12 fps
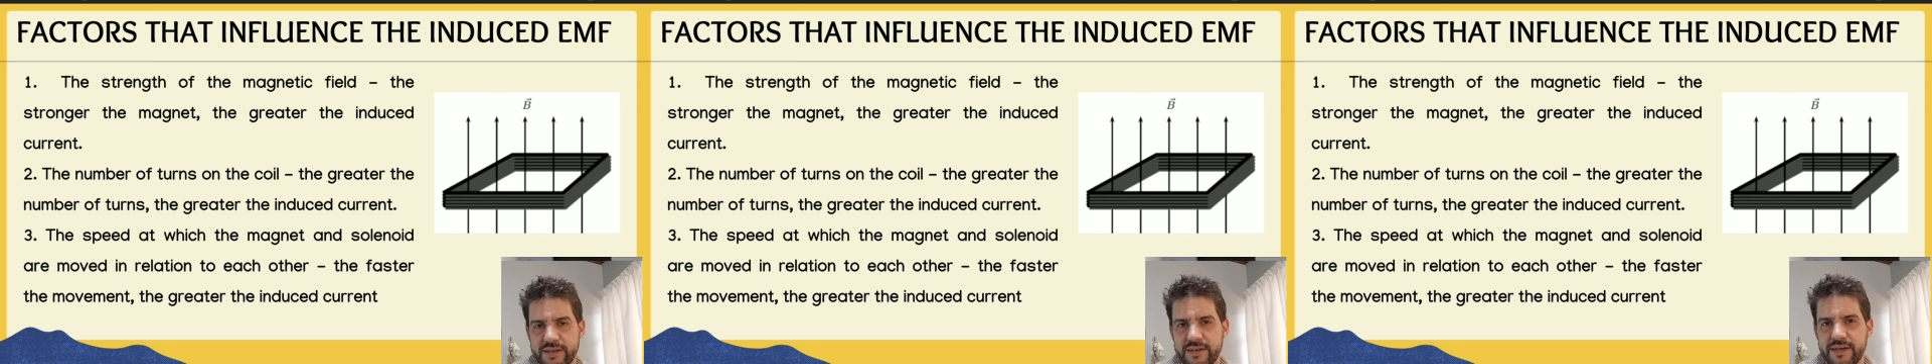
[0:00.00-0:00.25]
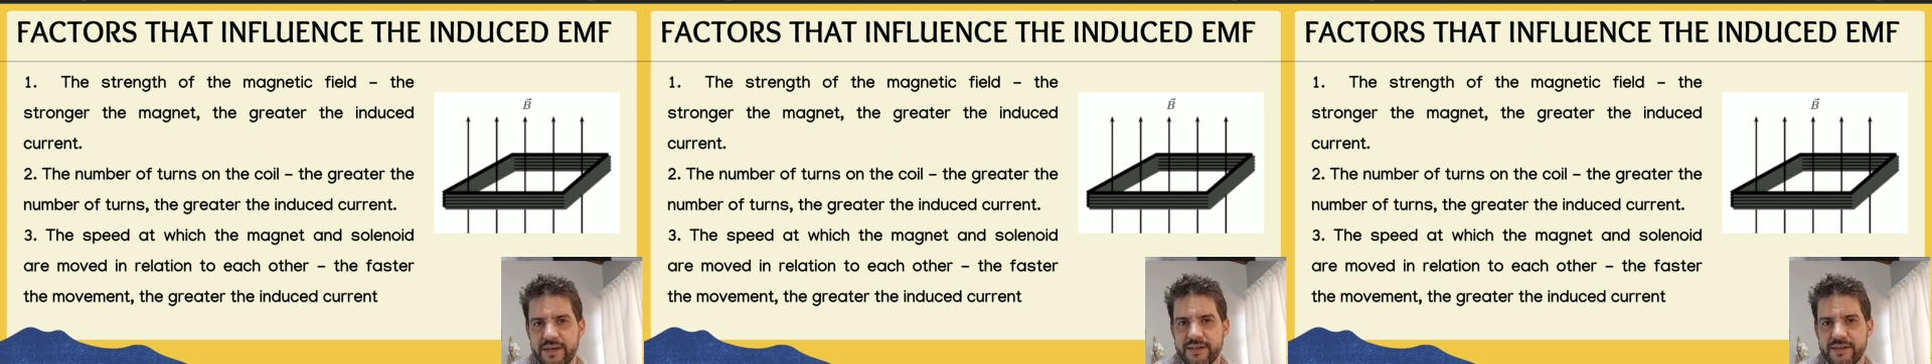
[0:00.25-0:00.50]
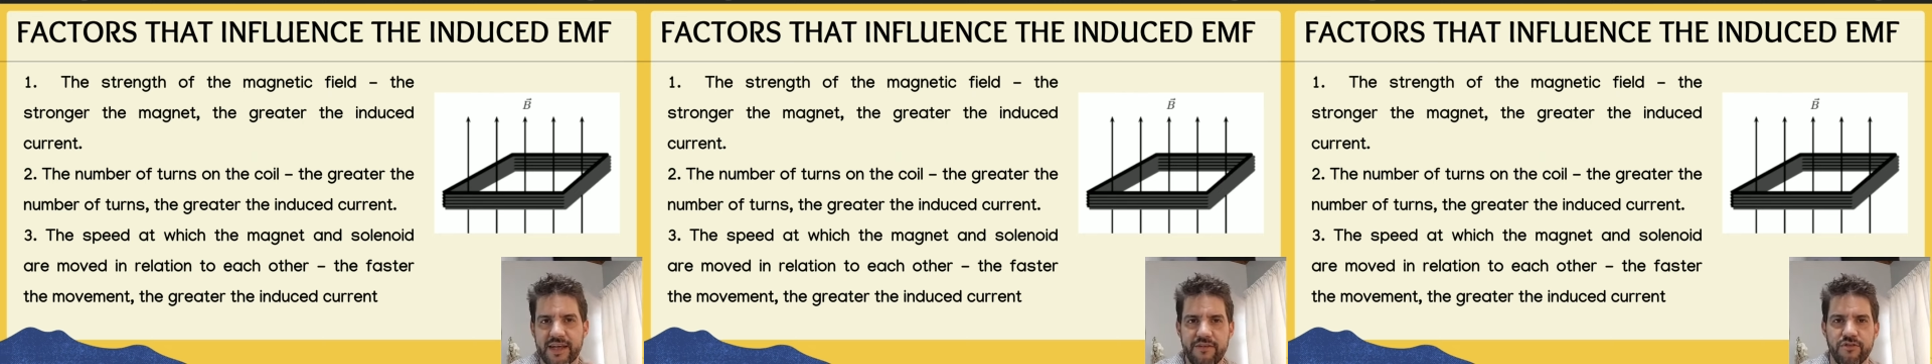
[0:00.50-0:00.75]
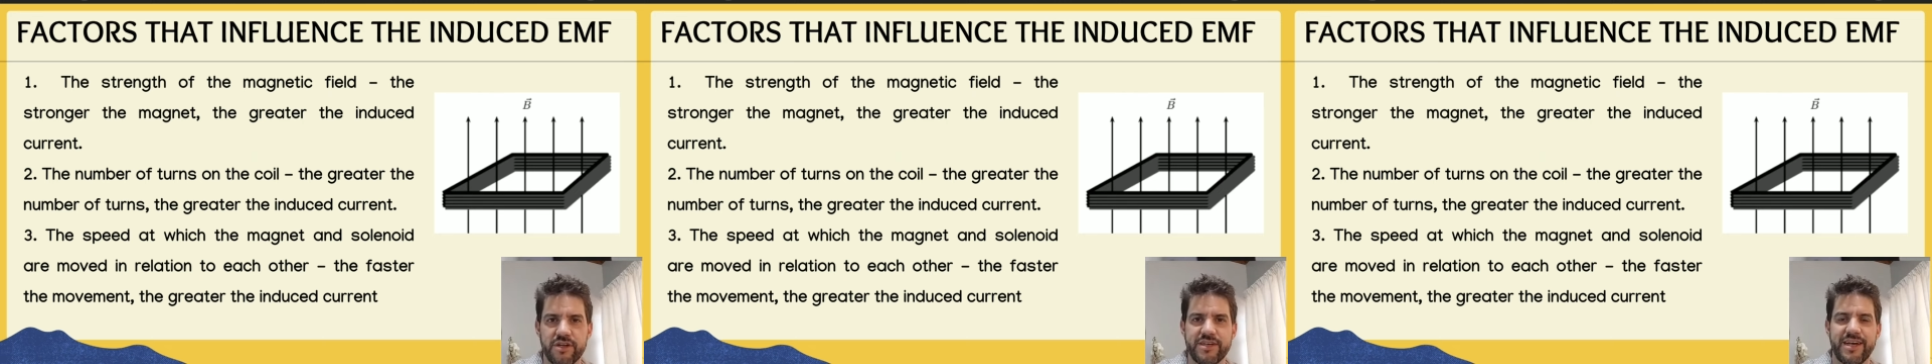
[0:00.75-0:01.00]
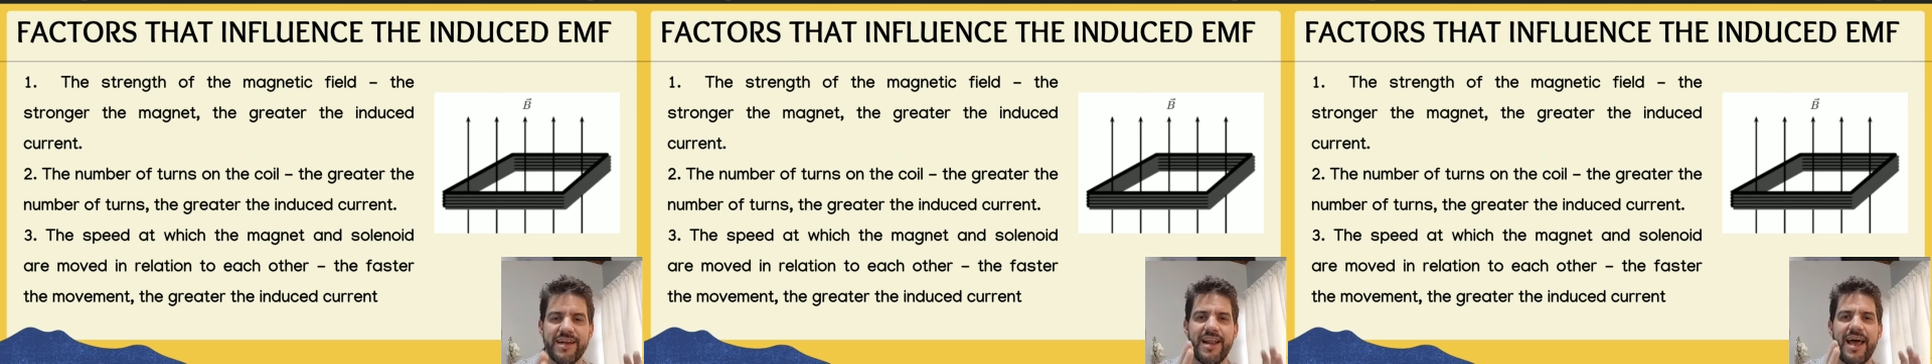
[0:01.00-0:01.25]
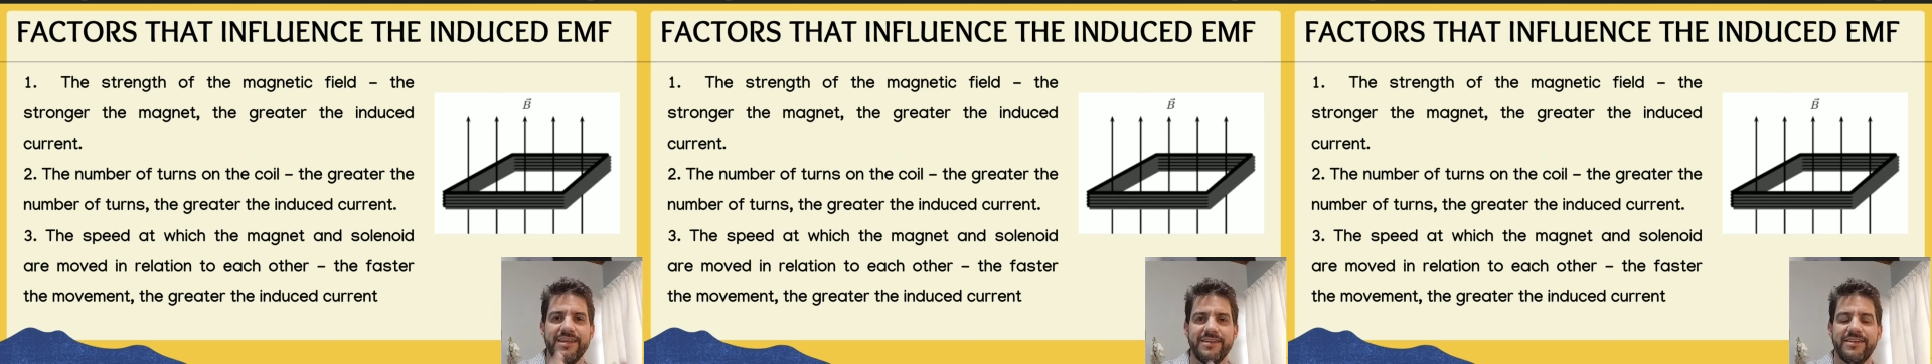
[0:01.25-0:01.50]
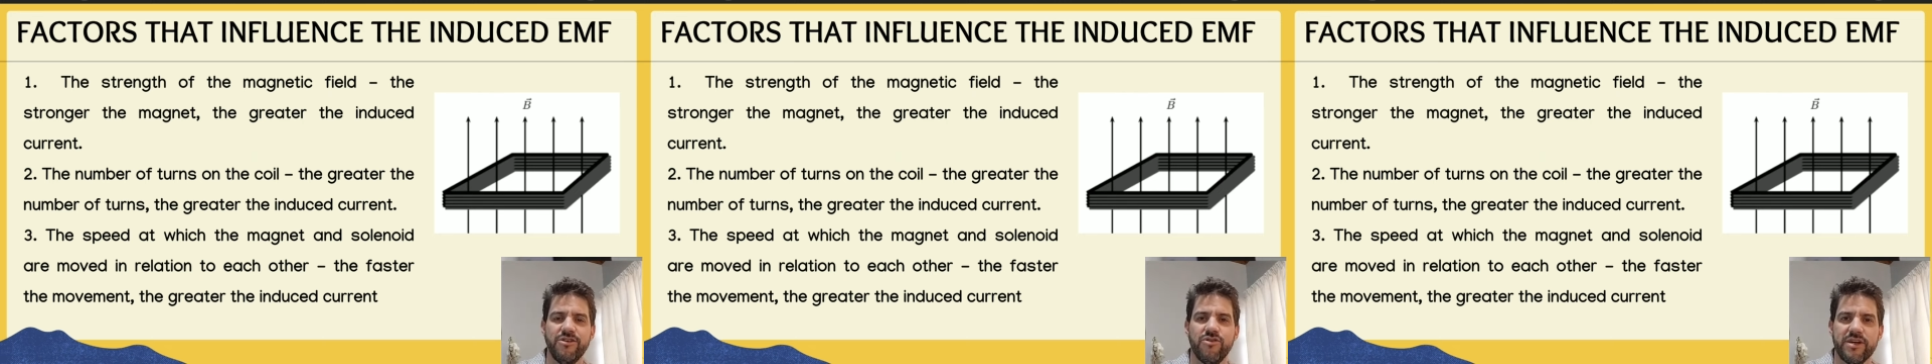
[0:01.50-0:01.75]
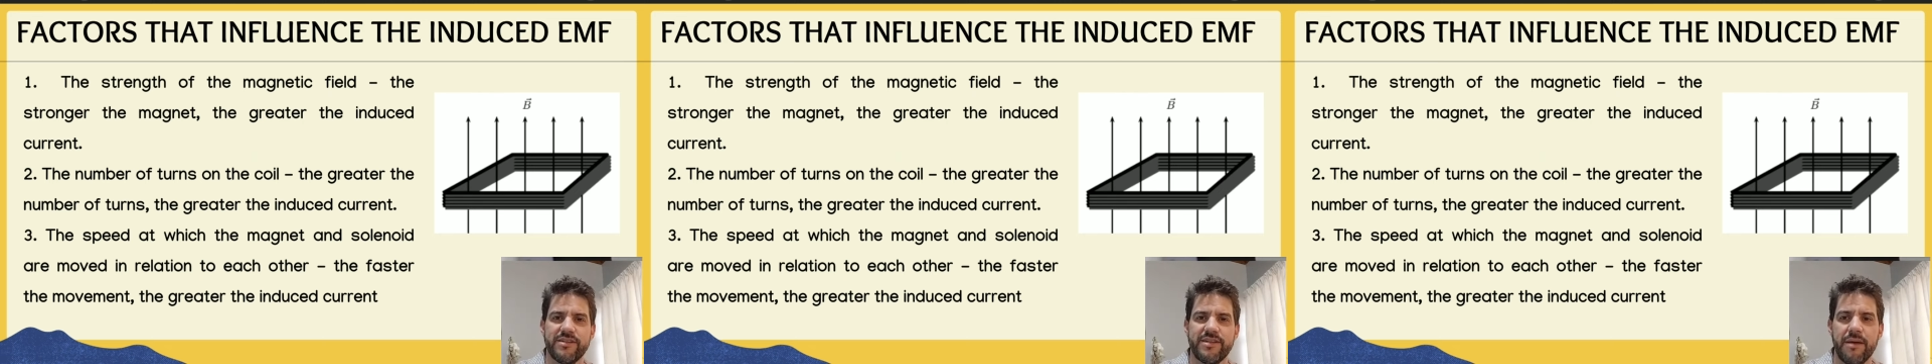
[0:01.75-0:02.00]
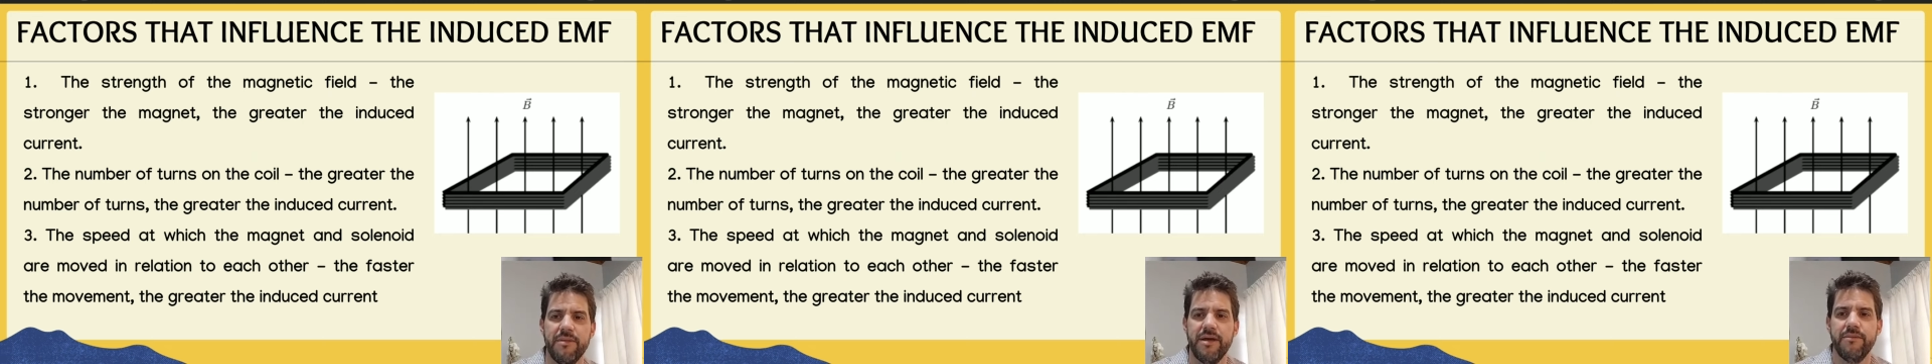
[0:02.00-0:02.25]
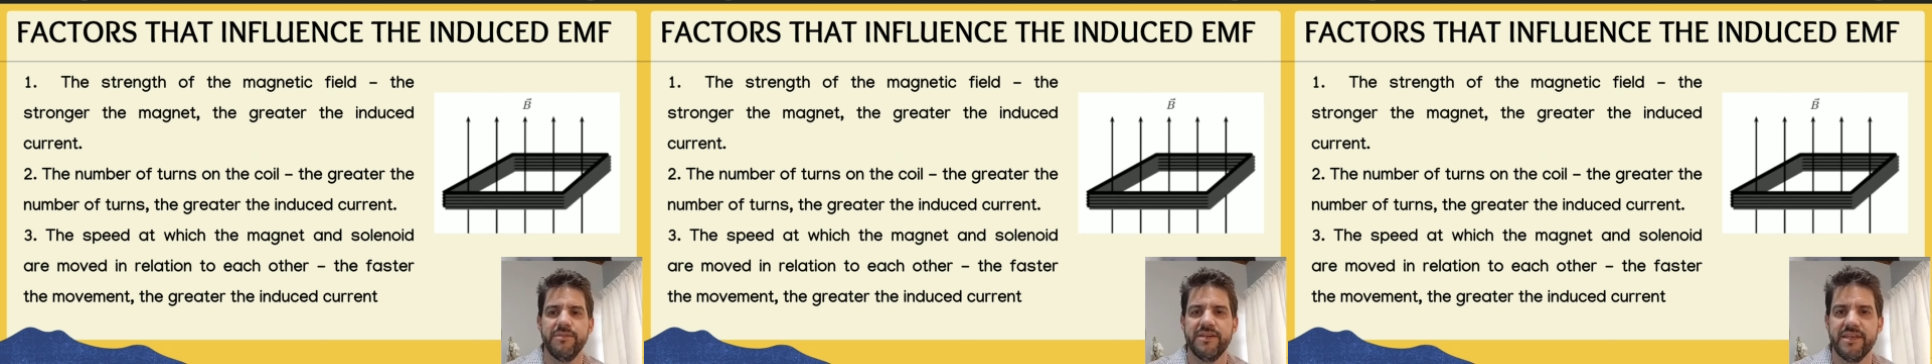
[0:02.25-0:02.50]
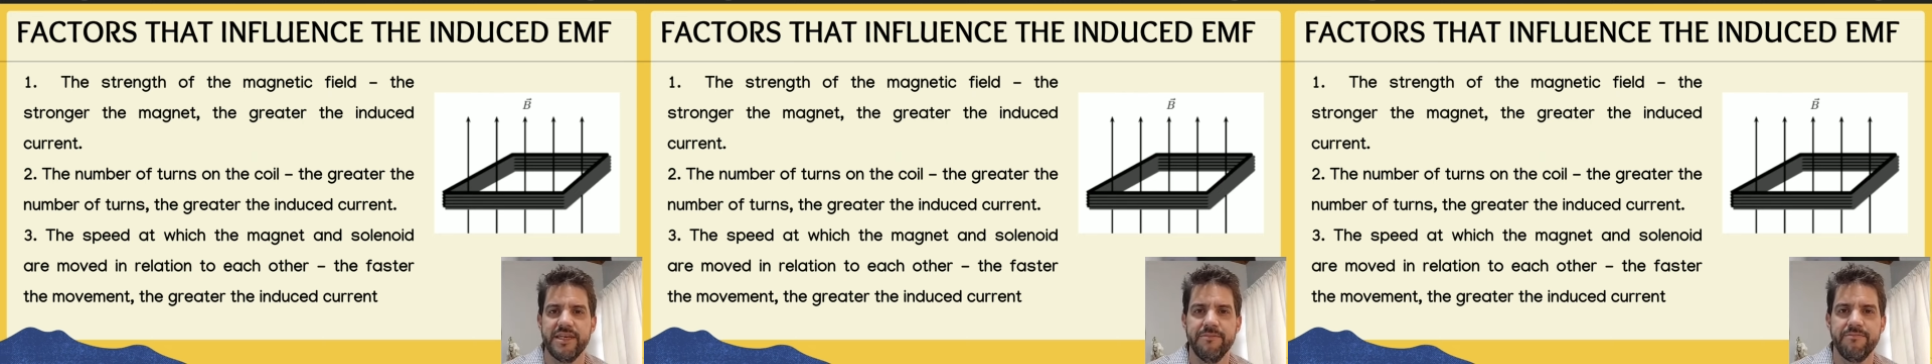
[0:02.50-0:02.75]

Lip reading: Subscribe for the channel. I see you next time, Mr. G.